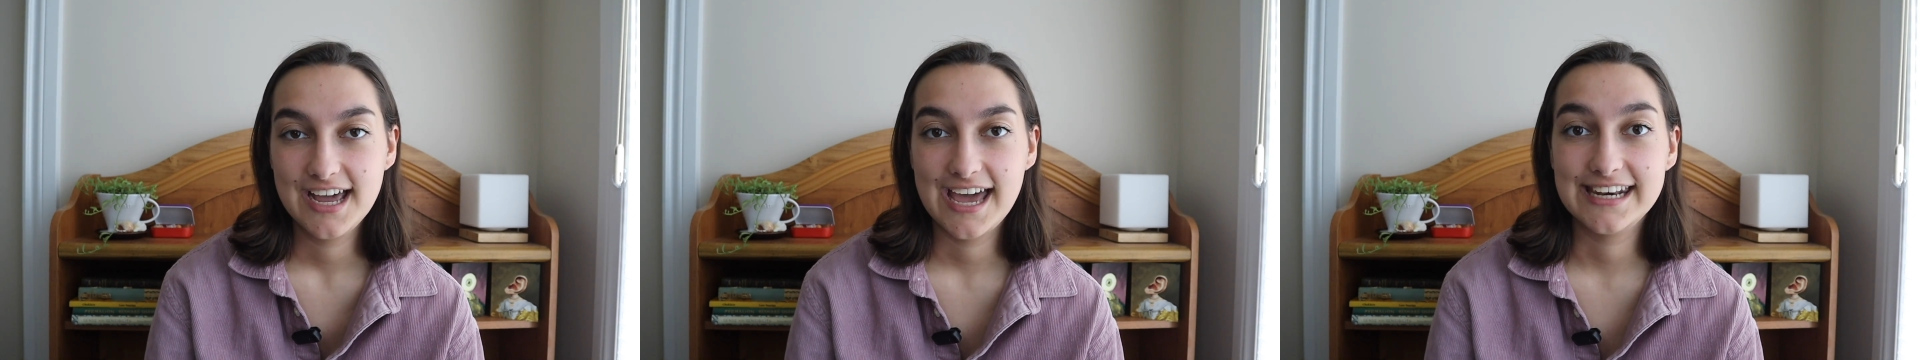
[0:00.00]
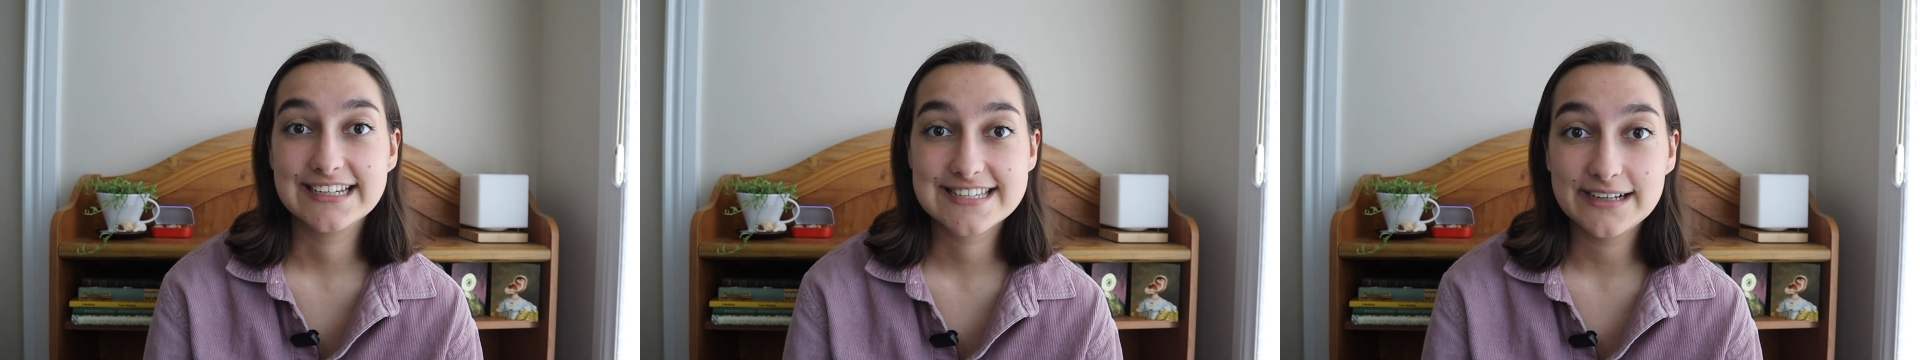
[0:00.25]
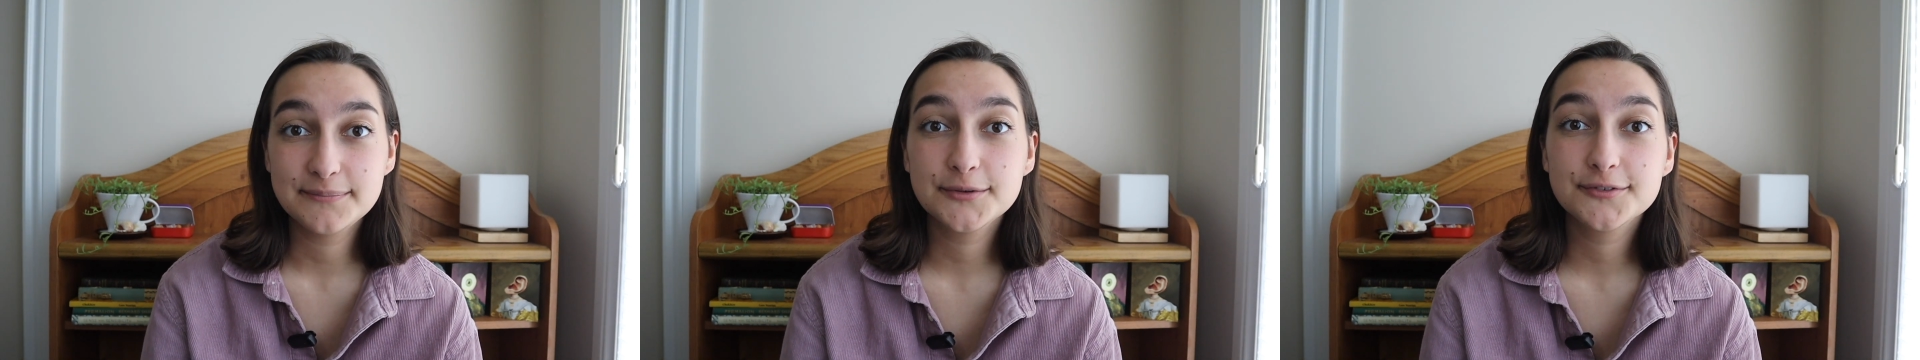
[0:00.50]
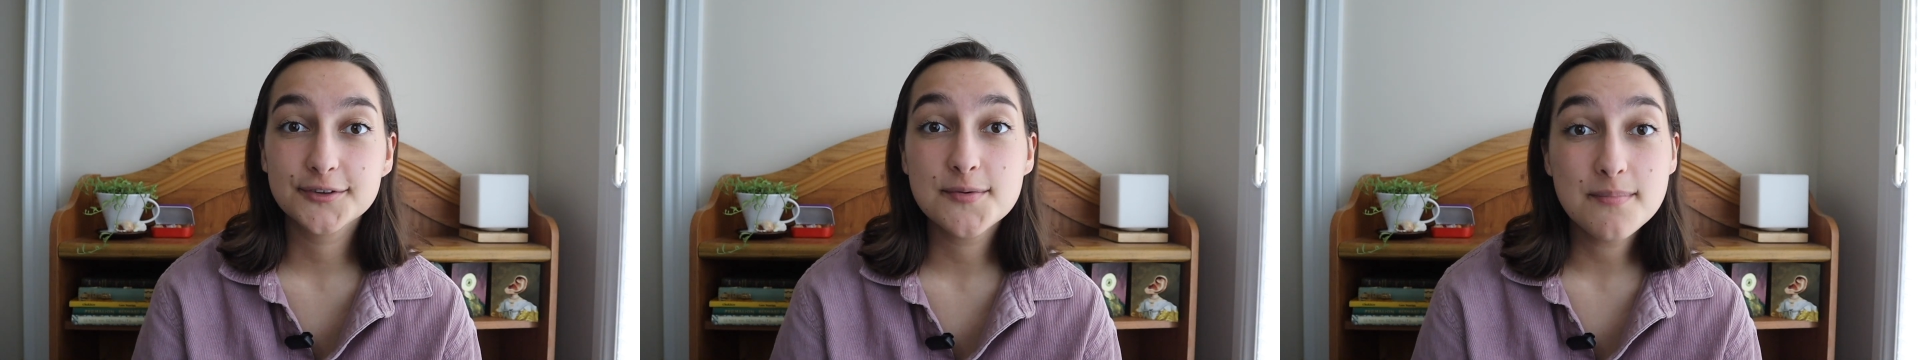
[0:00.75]
An example
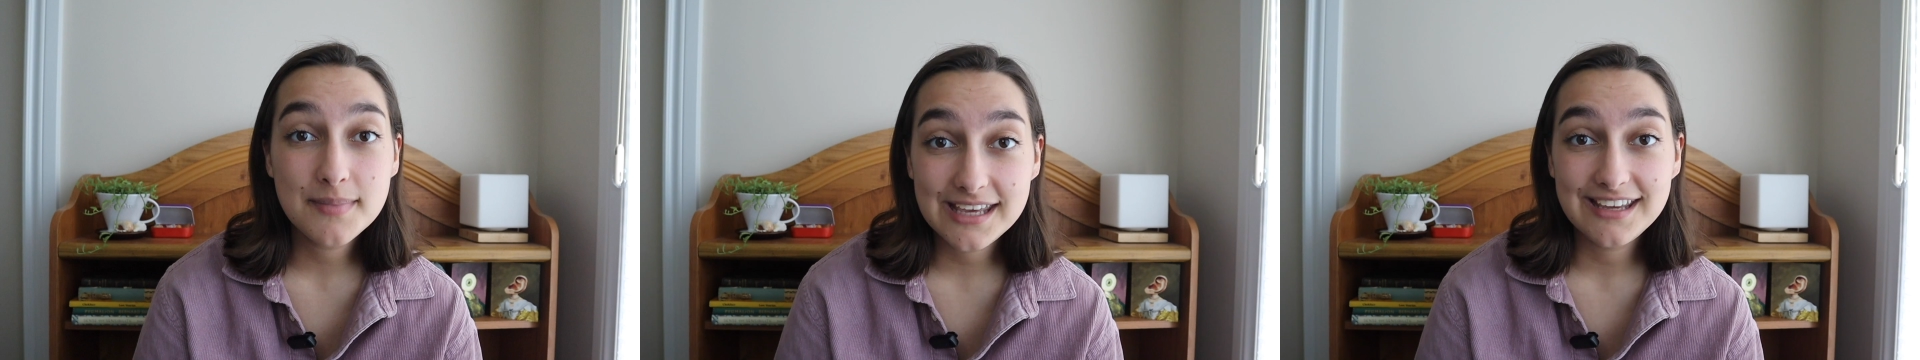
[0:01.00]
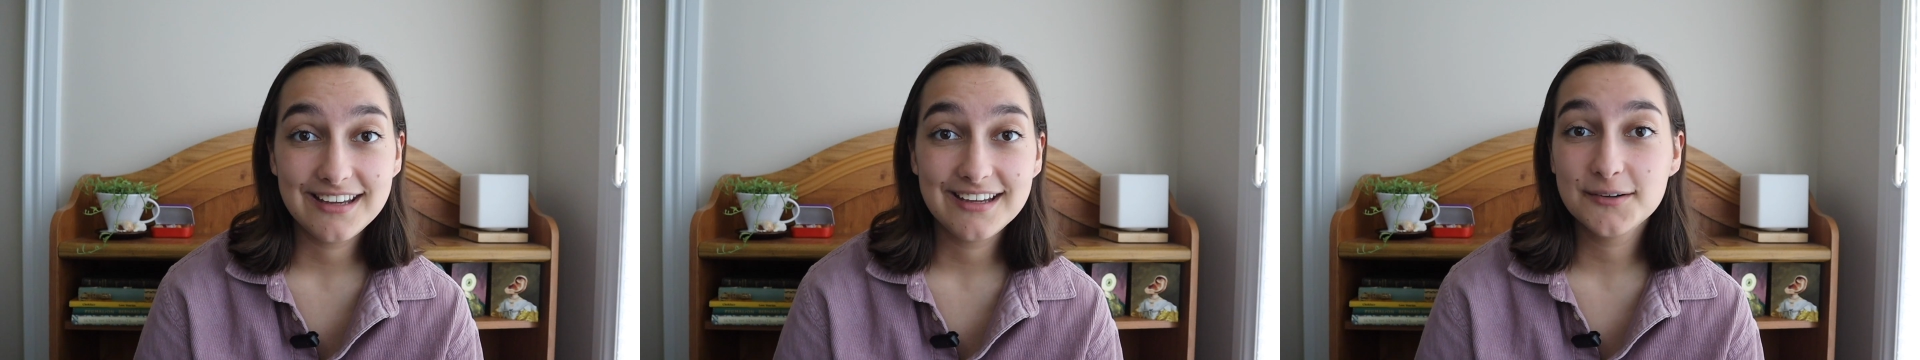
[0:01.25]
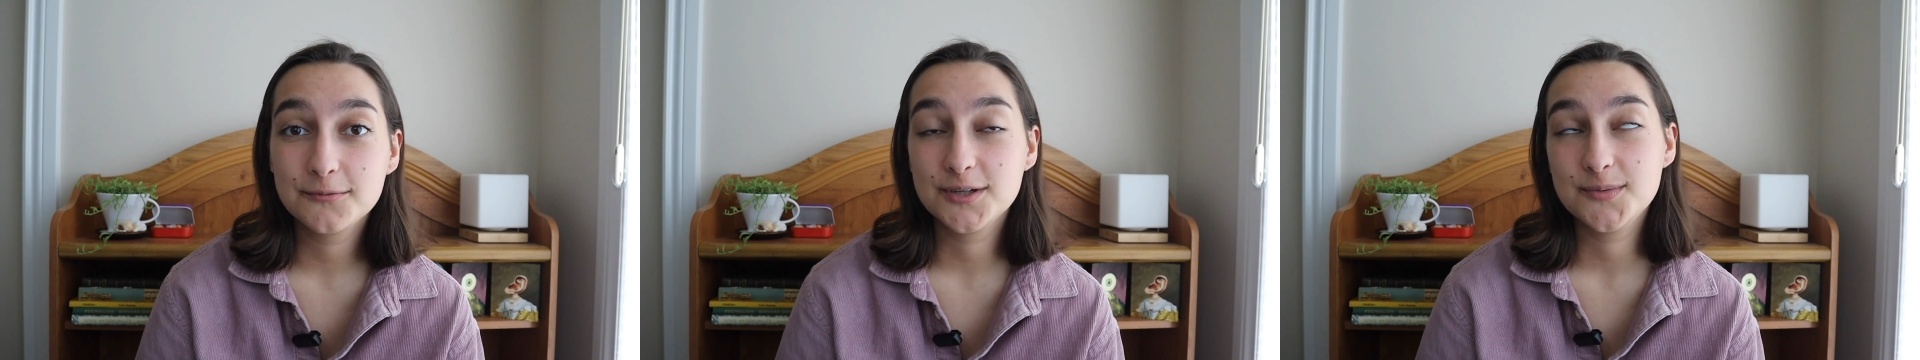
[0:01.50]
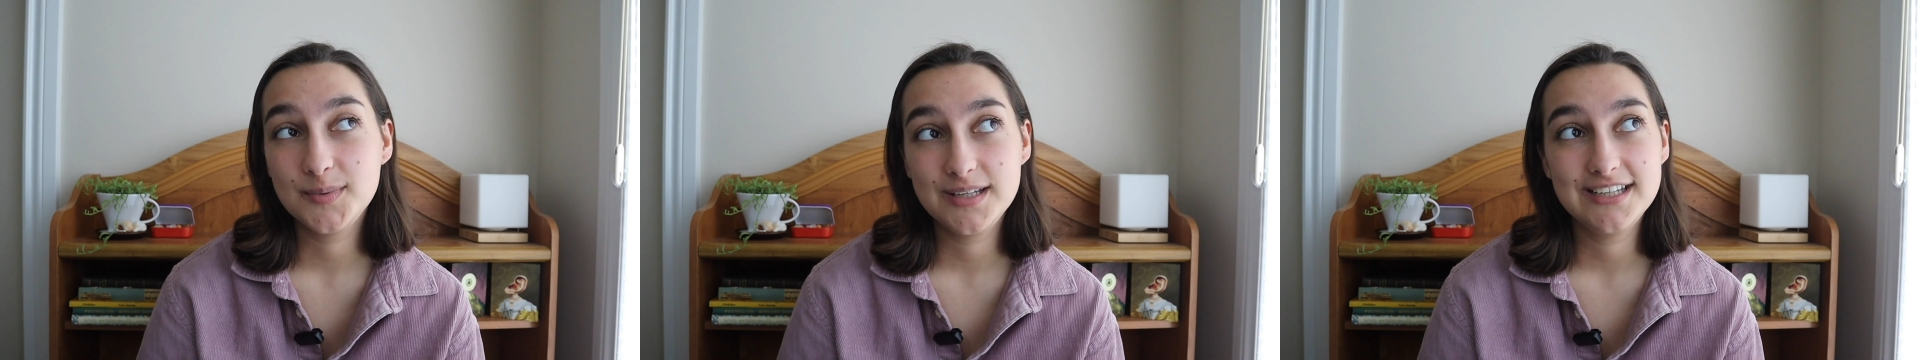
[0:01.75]
for me
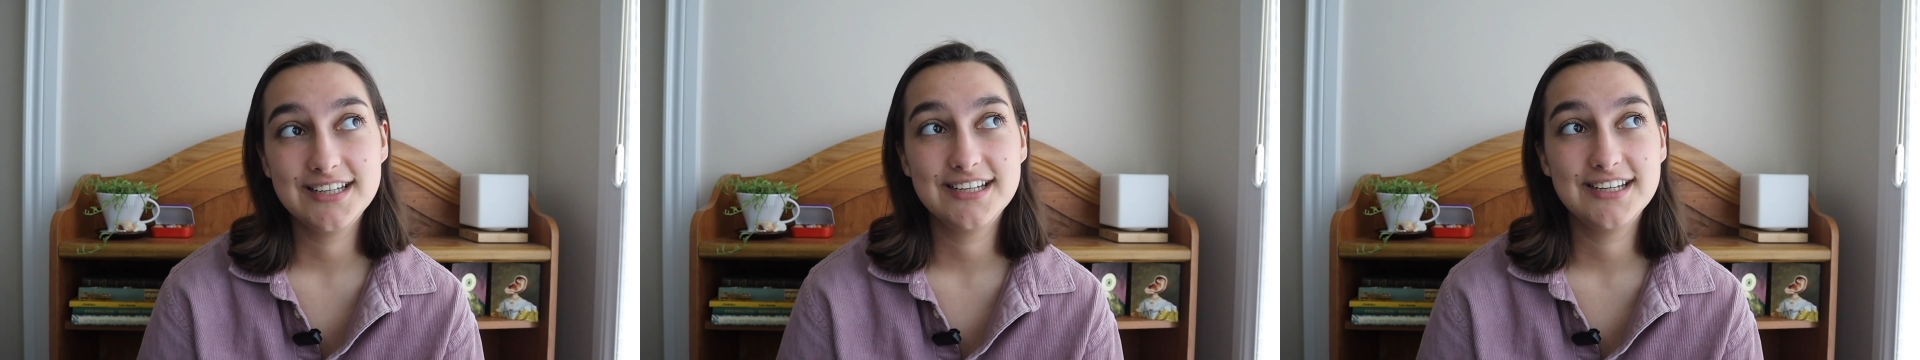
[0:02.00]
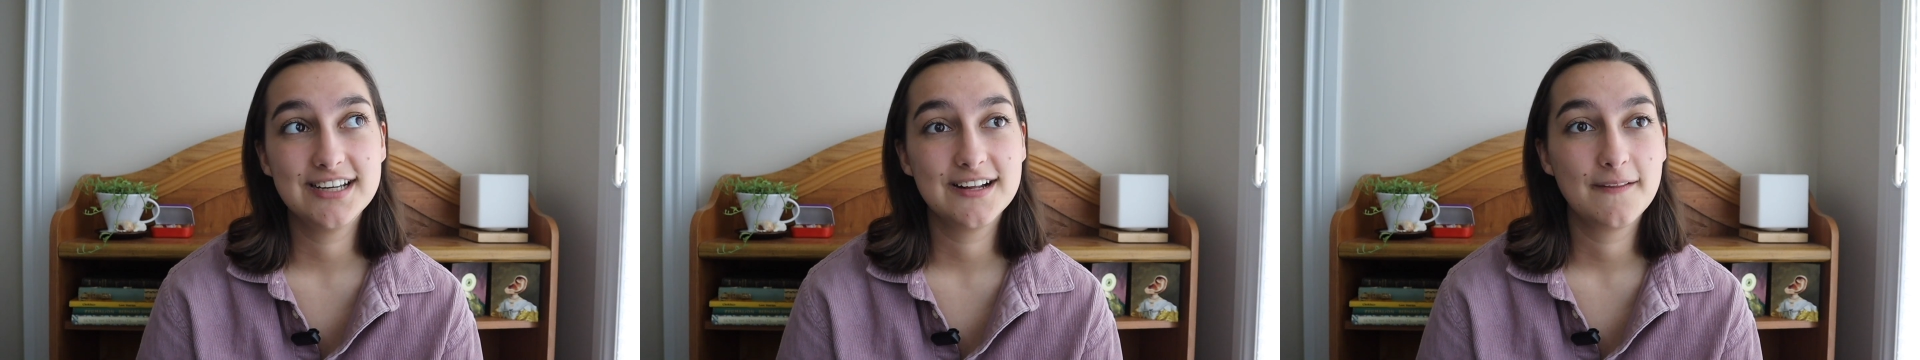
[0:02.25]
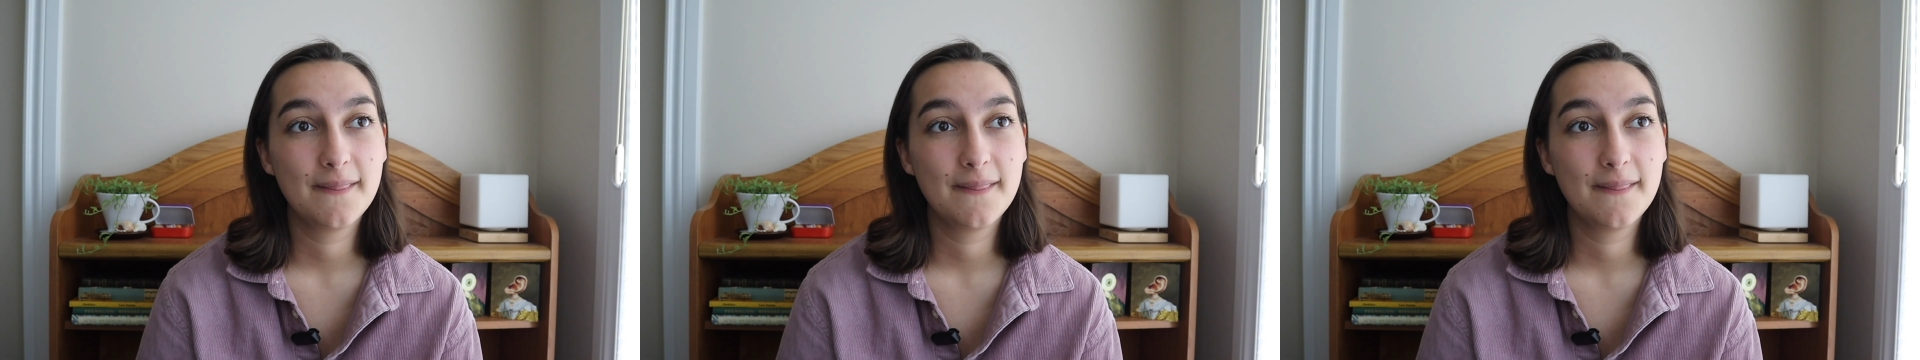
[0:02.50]
would be